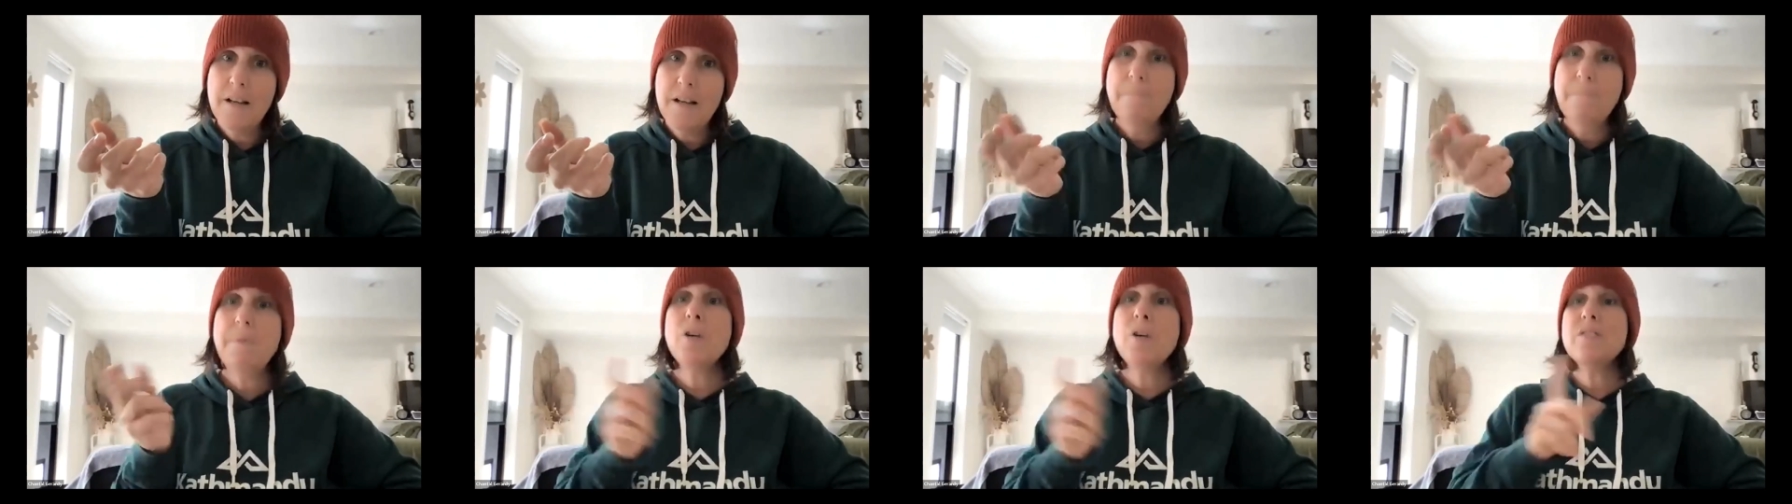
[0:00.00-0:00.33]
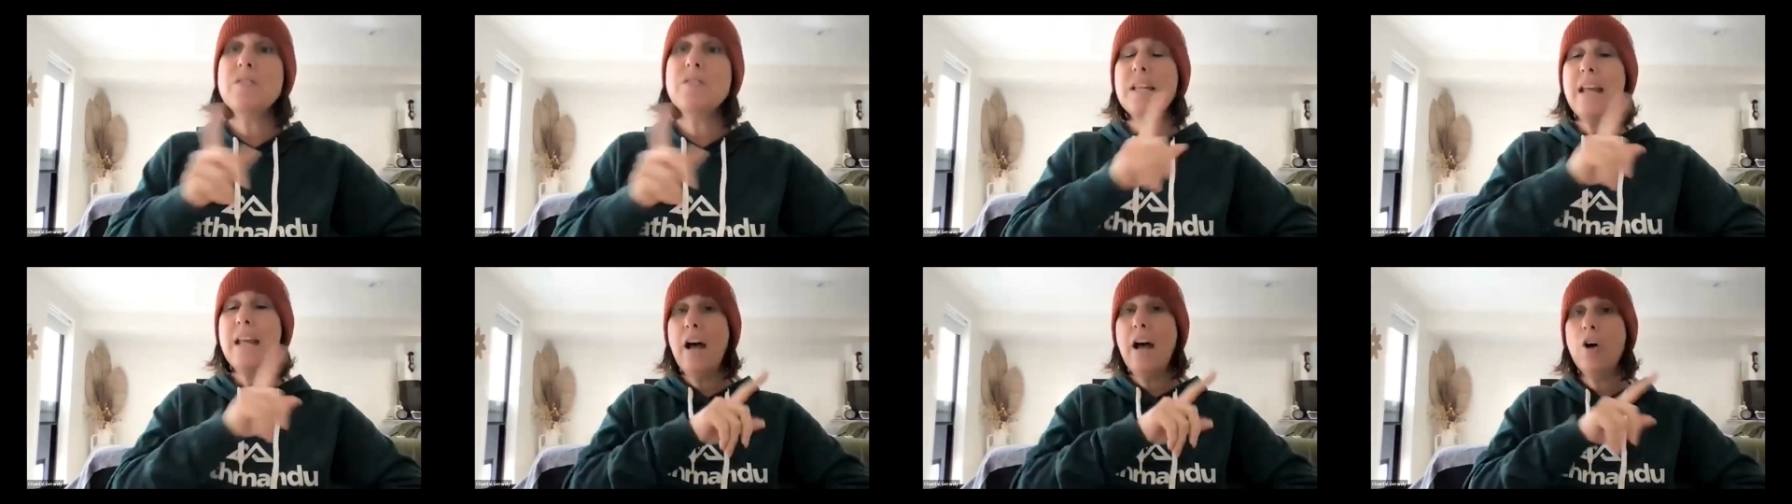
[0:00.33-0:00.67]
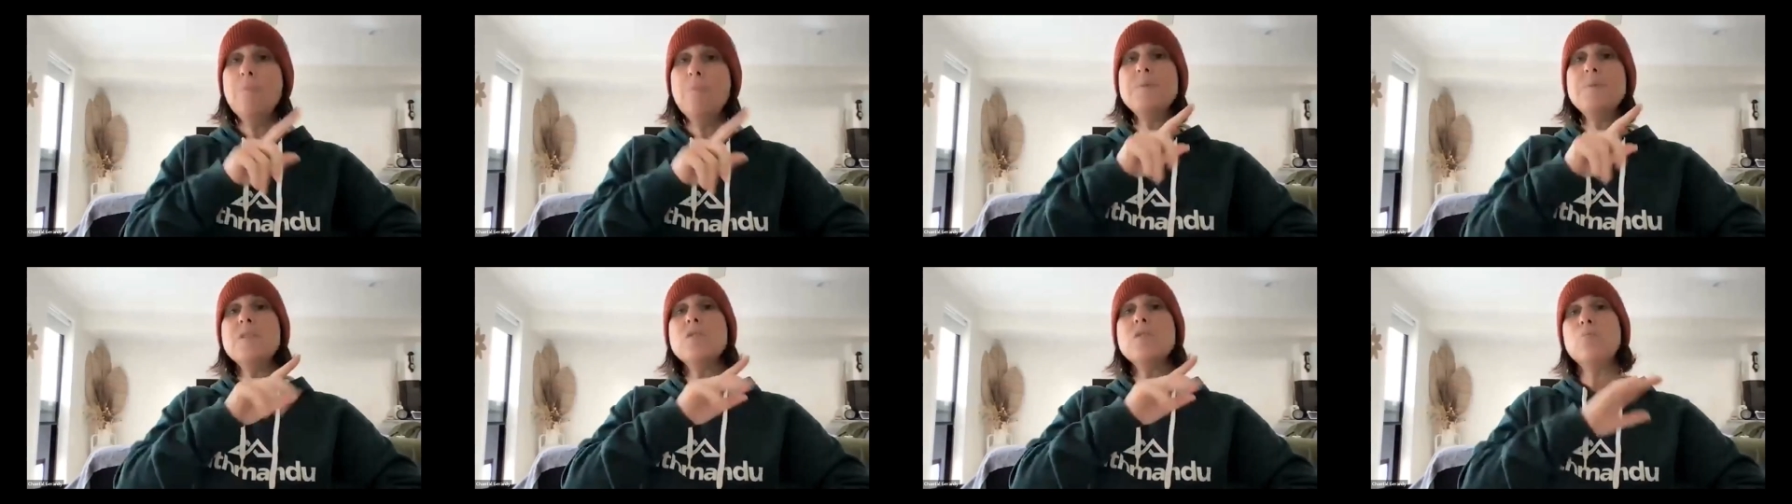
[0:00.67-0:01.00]
because it
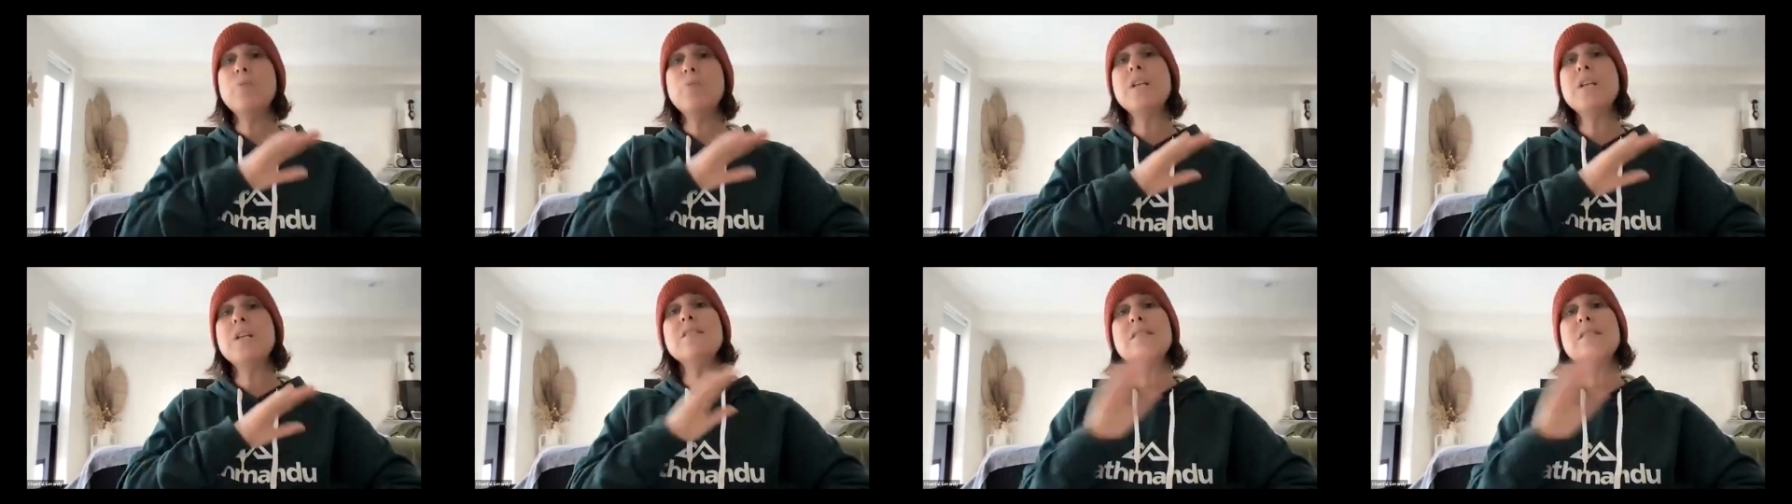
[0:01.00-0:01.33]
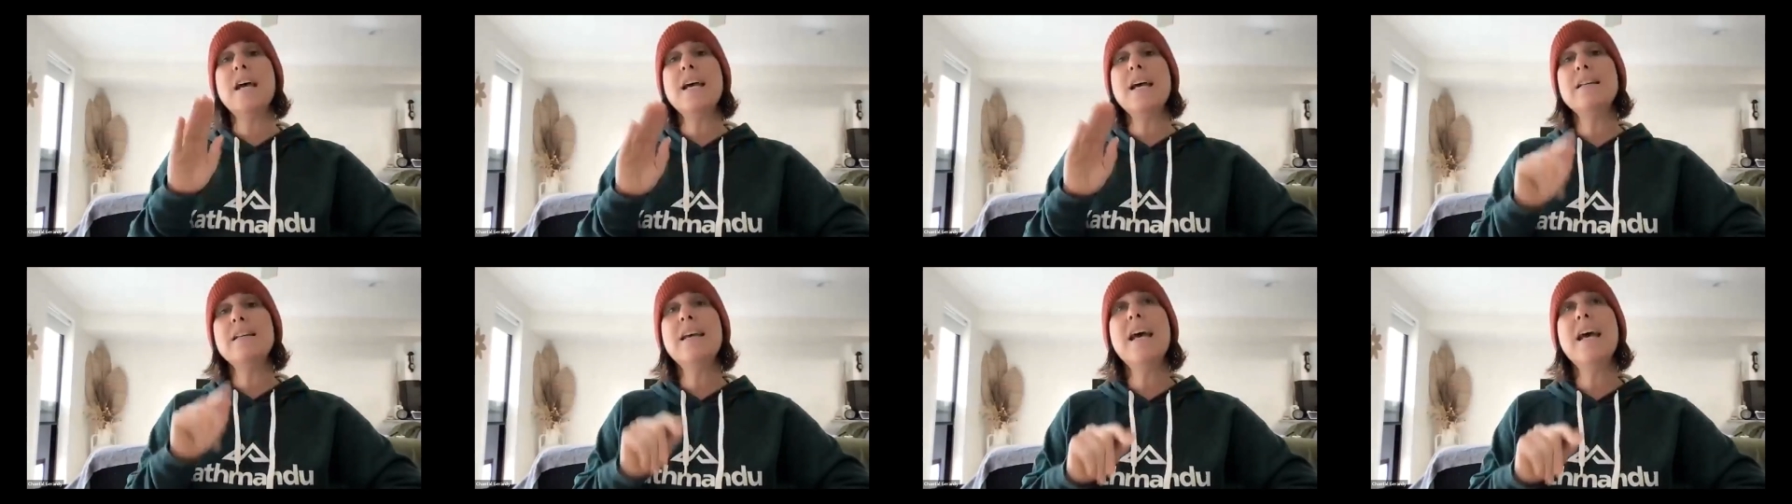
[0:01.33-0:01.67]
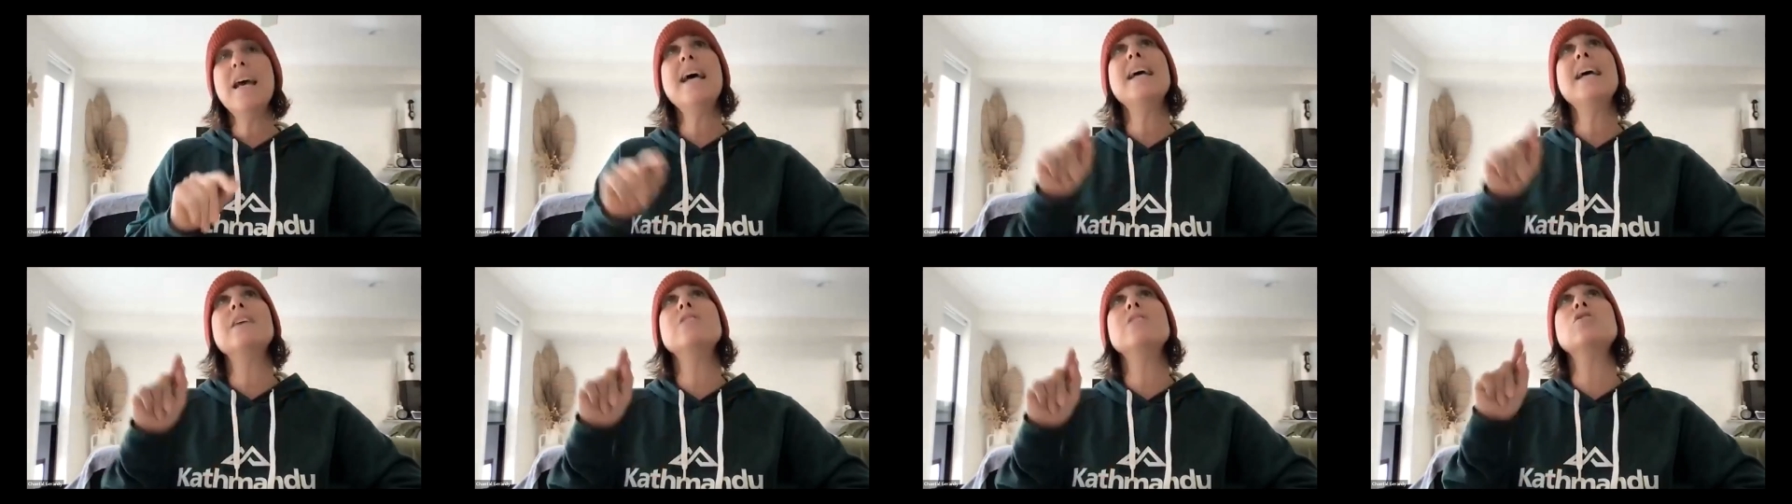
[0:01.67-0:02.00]
helps the reader stay
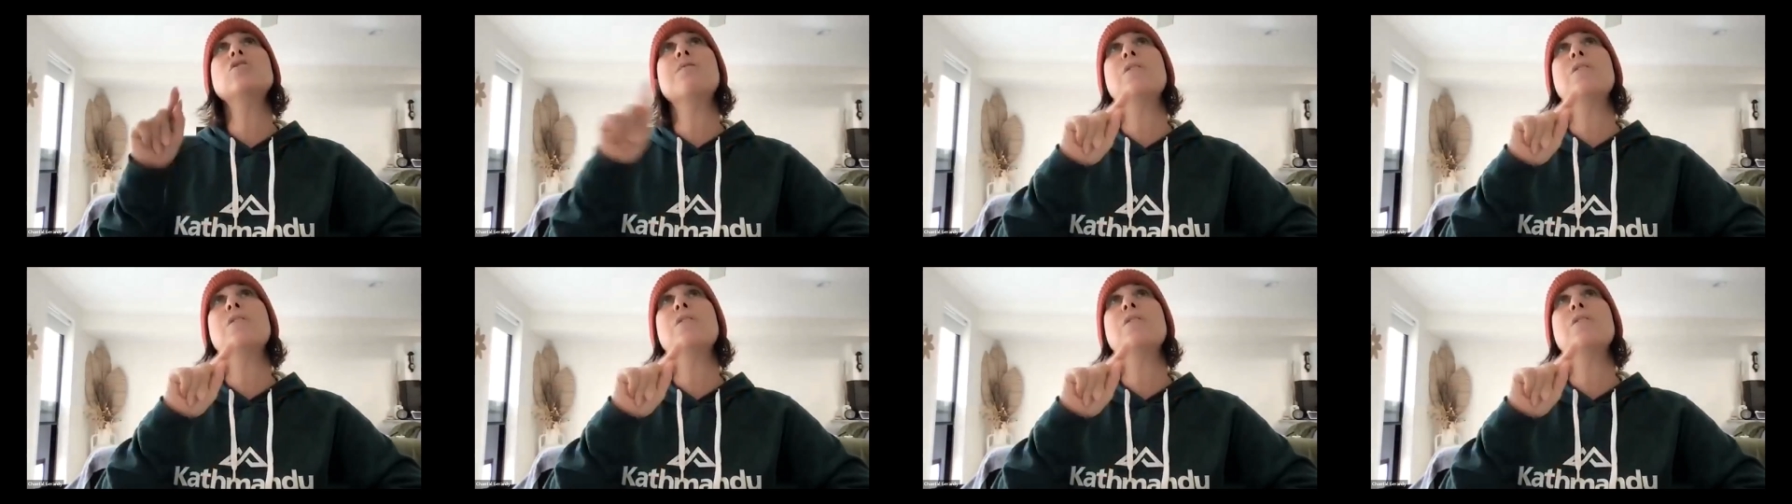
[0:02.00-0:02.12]
engaged.